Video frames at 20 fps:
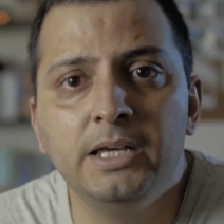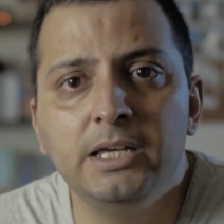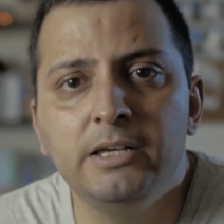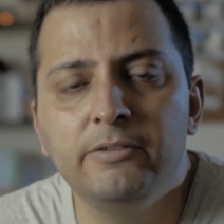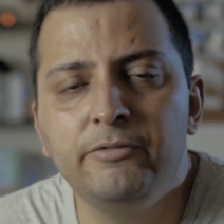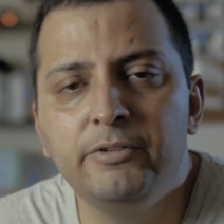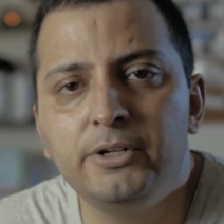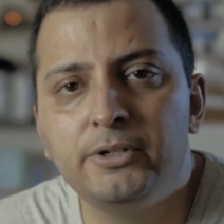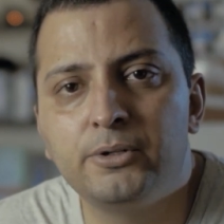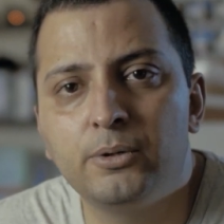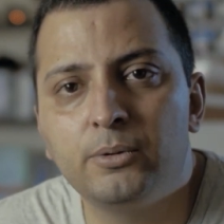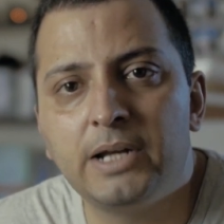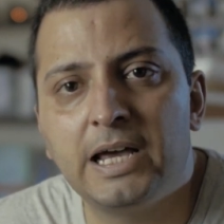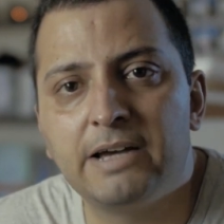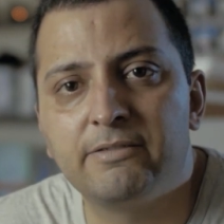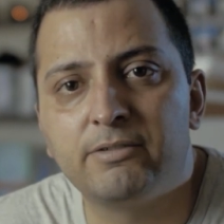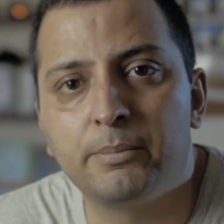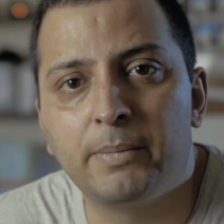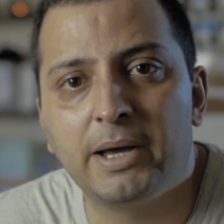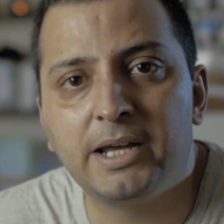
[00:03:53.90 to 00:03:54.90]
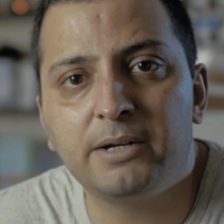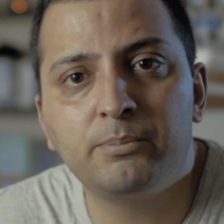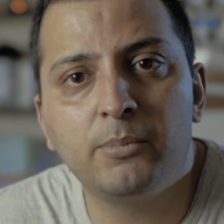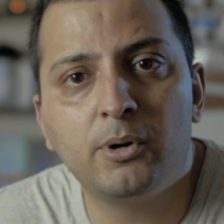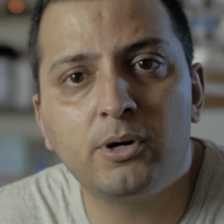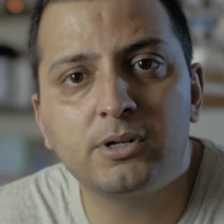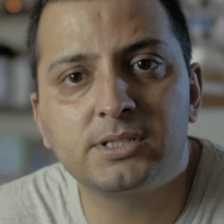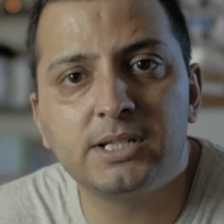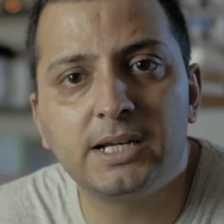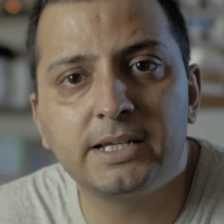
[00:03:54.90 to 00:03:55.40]
If you don't have a matte
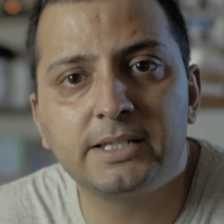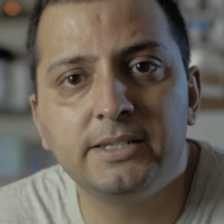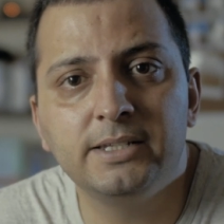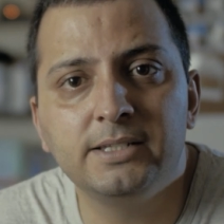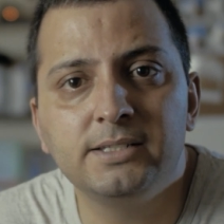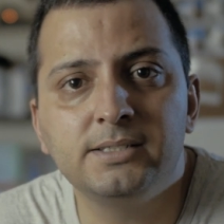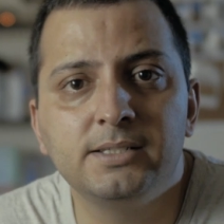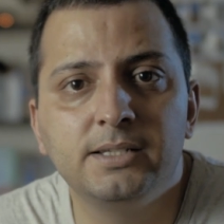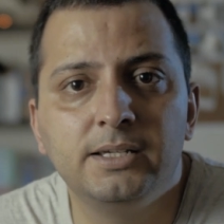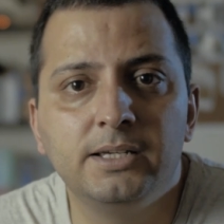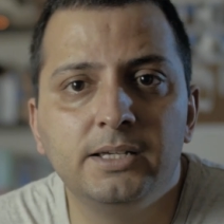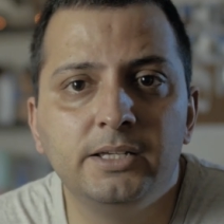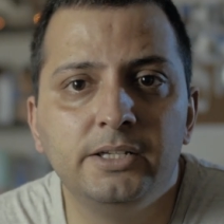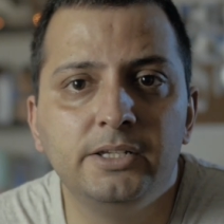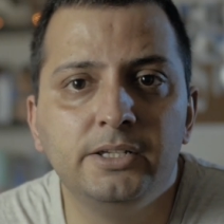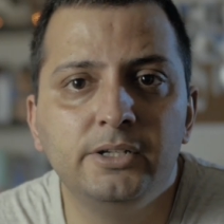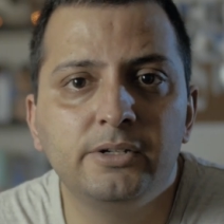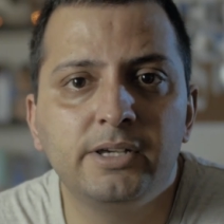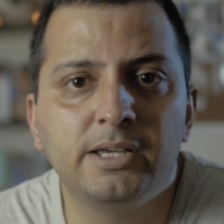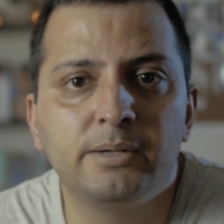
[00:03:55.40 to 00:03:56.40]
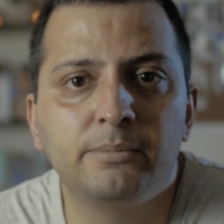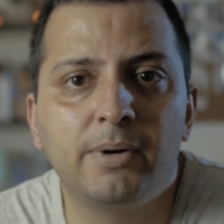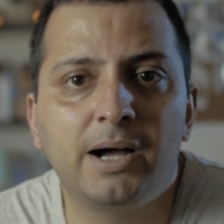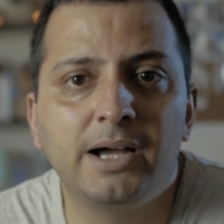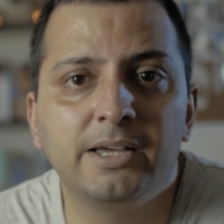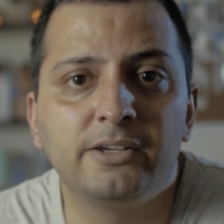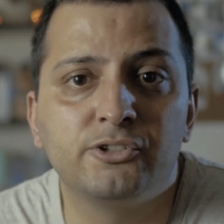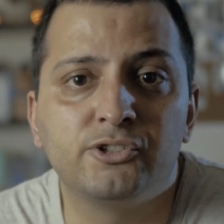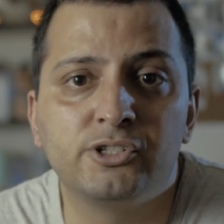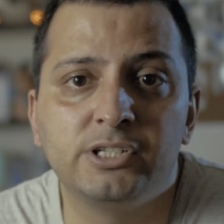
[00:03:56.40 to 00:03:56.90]
box like this, you can
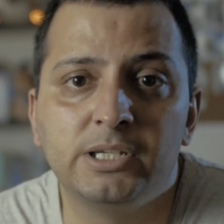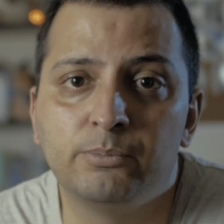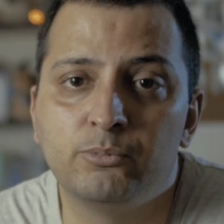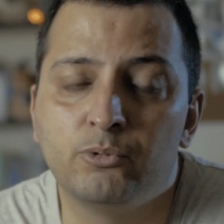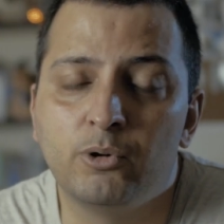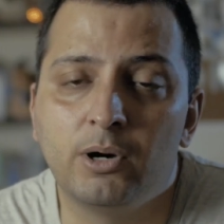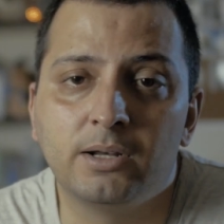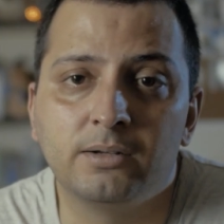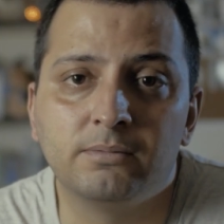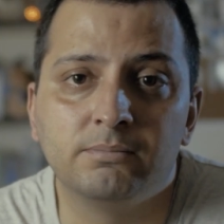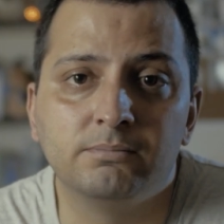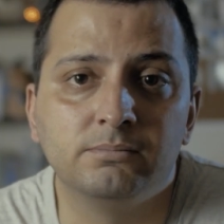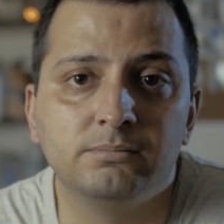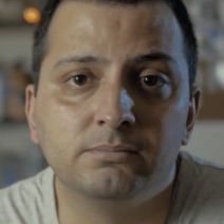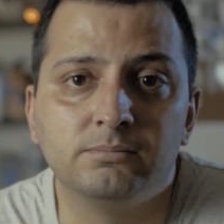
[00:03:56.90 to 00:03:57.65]
buy a cheap one.